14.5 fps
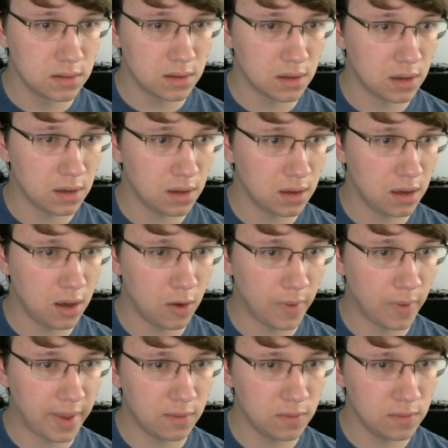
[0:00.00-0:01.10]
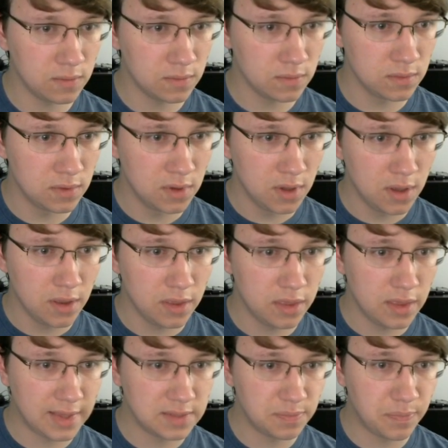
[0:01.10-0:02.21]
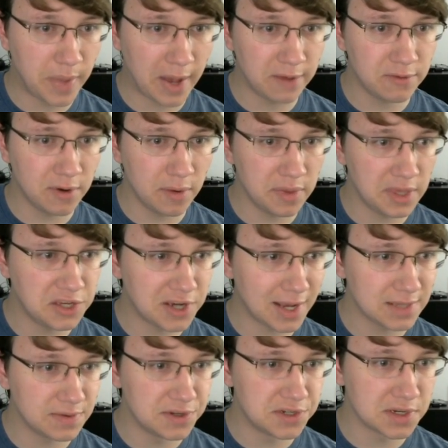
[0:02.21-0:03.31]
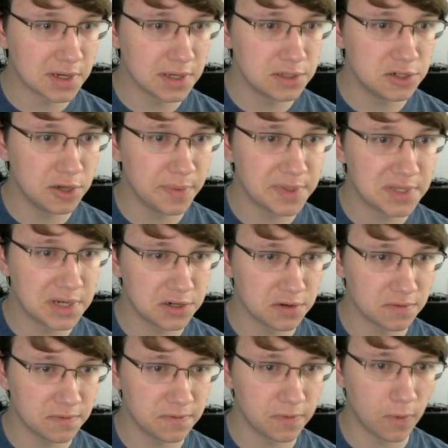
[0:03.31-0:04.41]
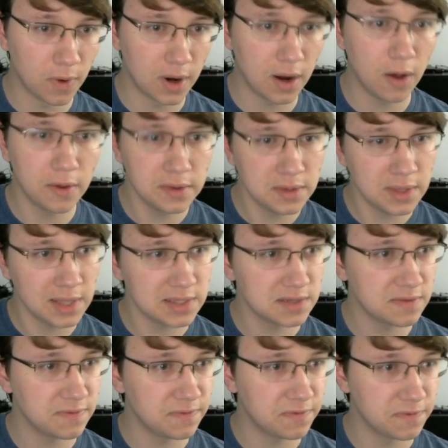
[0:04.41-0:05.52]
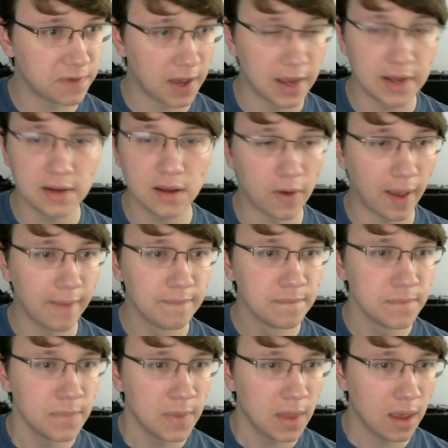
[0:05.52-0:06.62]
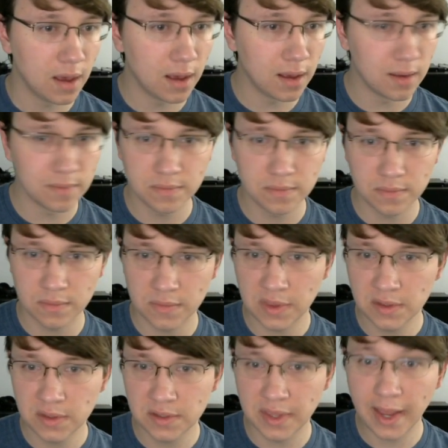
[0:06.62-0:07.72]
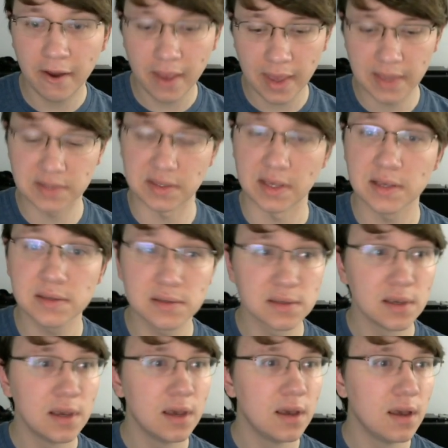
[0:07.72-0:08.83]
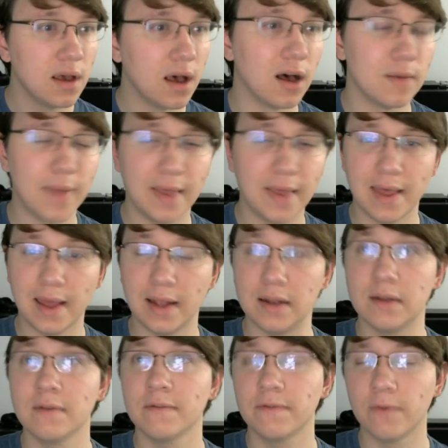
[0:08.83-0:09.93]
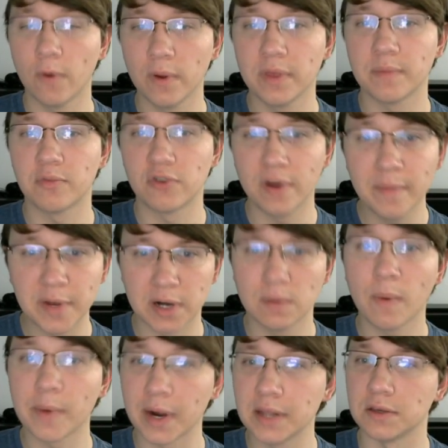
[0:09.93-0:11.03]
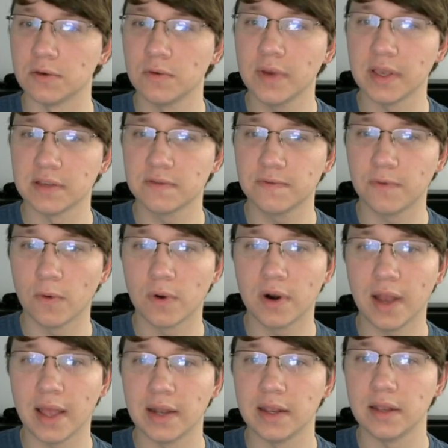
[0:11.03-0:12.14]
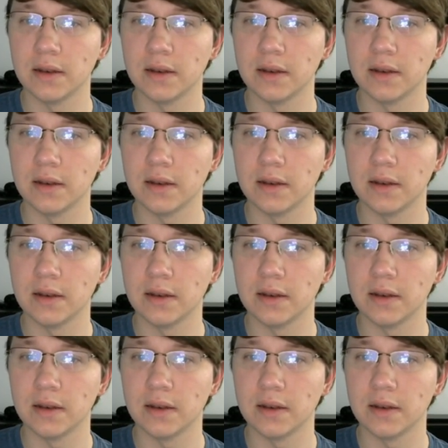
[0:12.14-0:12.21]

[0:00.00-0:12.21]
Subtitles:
oh, wait. Its boundary with each X region contributes an additional 4. Oh, that's fine. Okay. So the area is this. And then for the perimeter, what we're going to do is for n in